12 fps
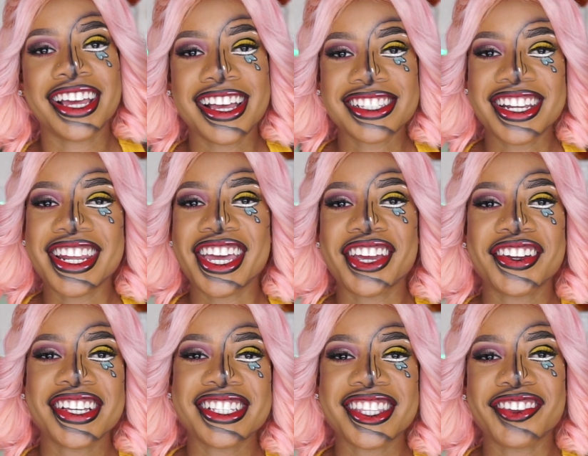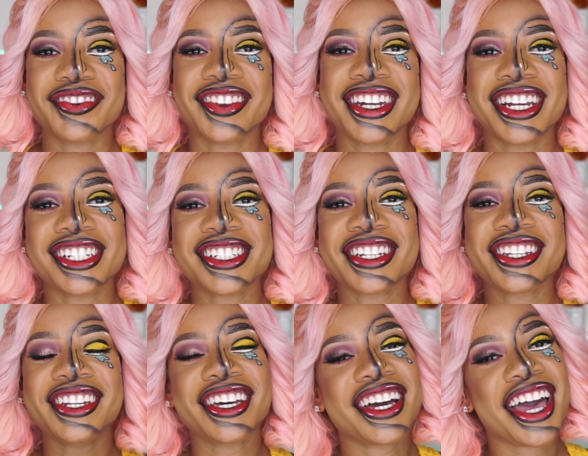guys, and here is the finished
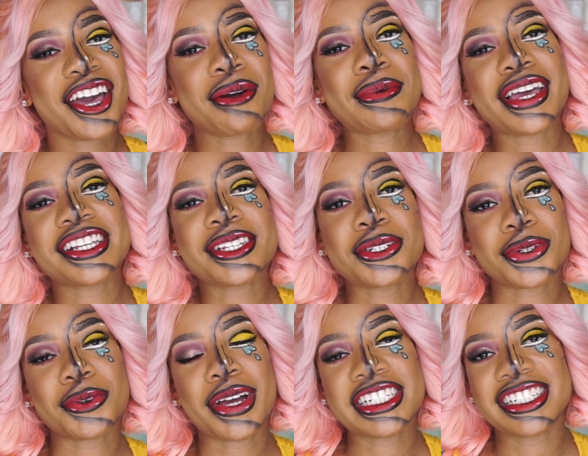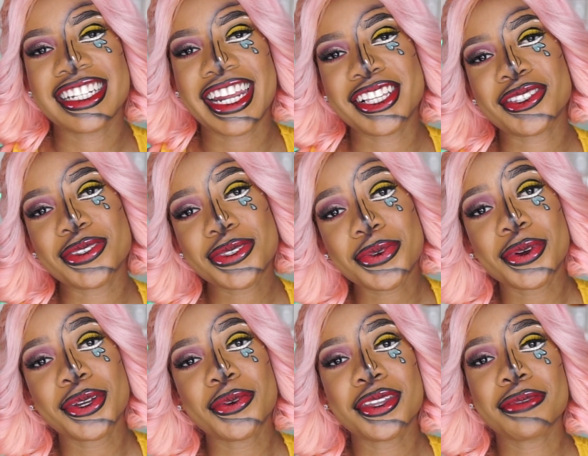look. I hope you guys enjoyed watching today's
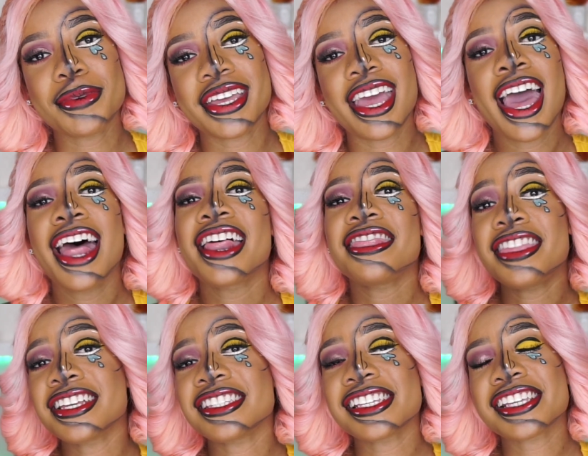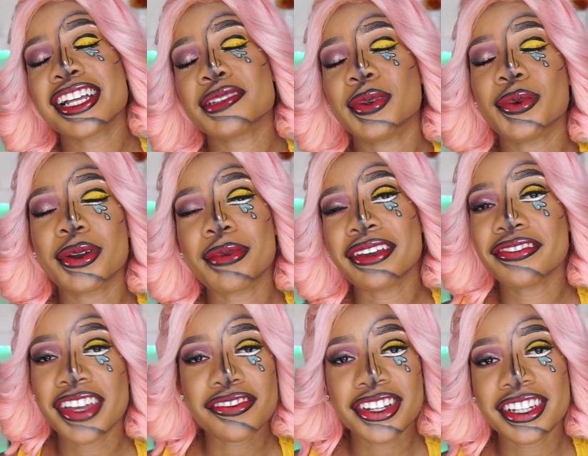tutorial with me. This has got to be one of my
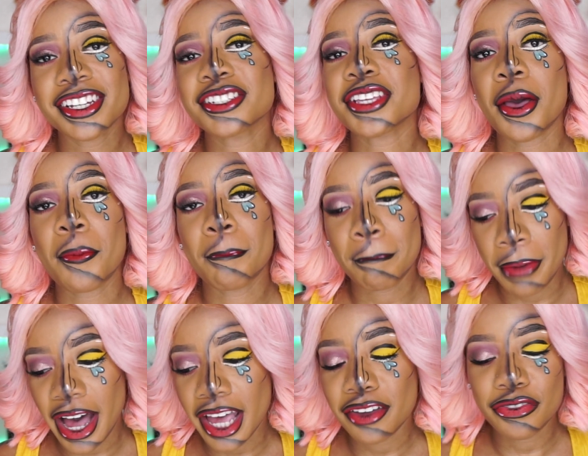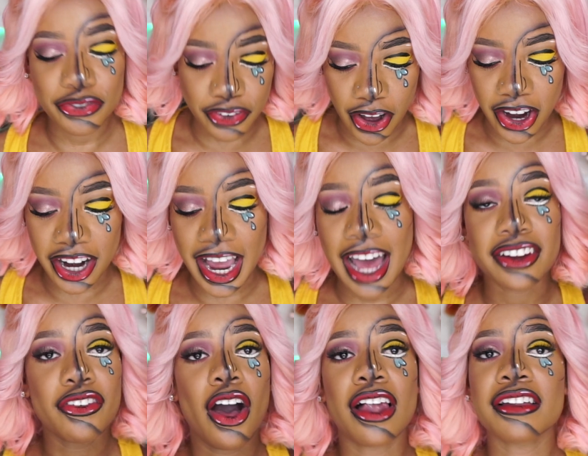favorite looks by far. Out of
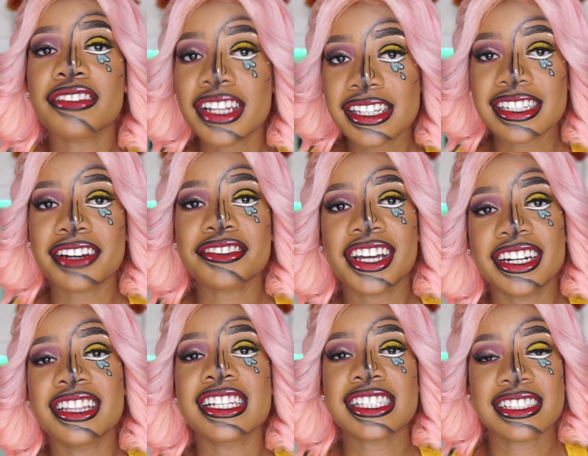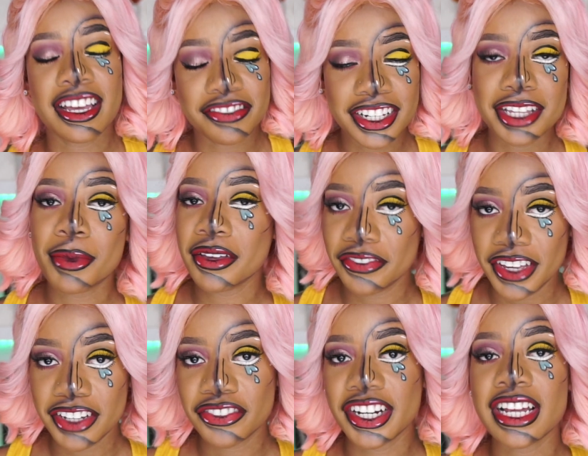all of the looks that I've done, this is definitely my
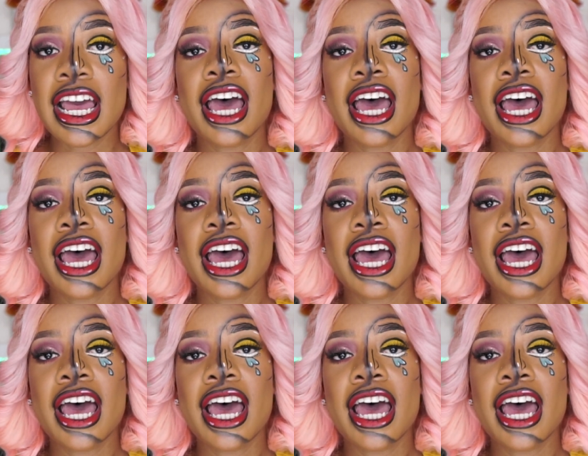favorite.